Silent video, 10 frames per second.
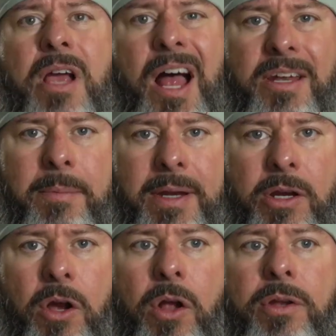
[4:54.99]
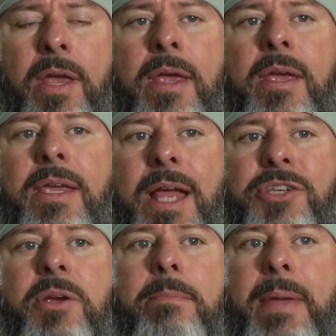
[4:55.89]
condiment called
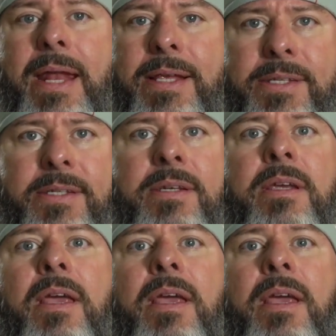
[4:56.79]
kecap manis